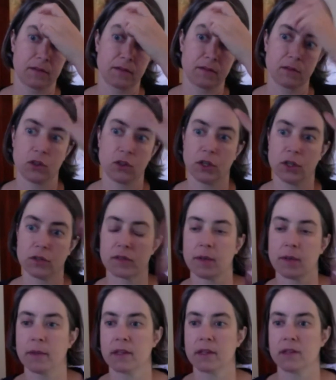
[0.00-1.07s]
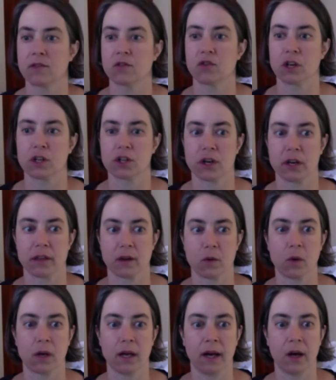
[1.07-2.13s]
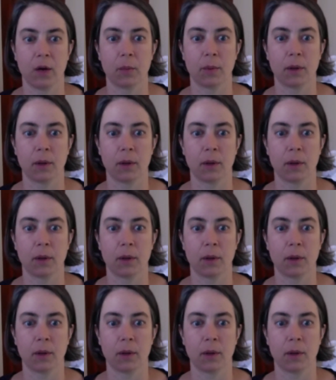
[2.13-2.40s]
you know, some of this structure, I think will help.